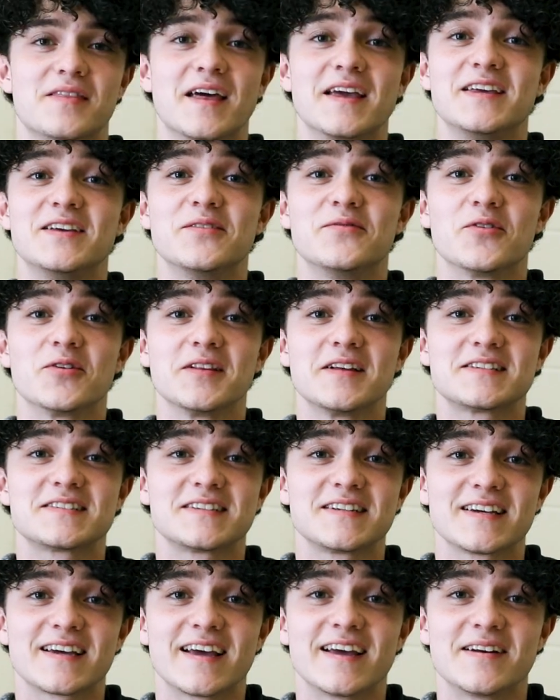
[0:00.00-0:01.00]
Thank you for
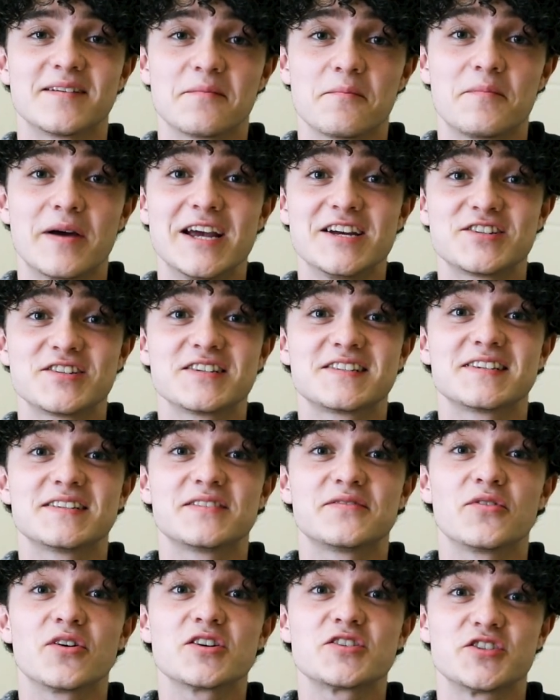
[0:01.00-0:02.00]
listening, and patience
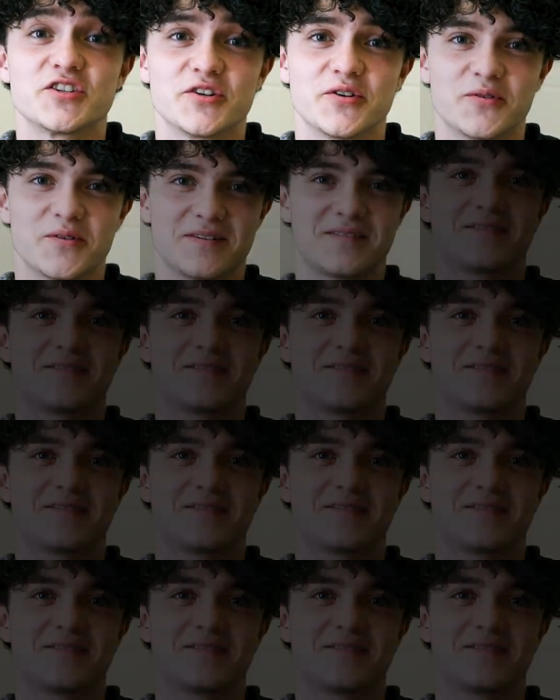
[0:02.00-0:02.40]
is virtue.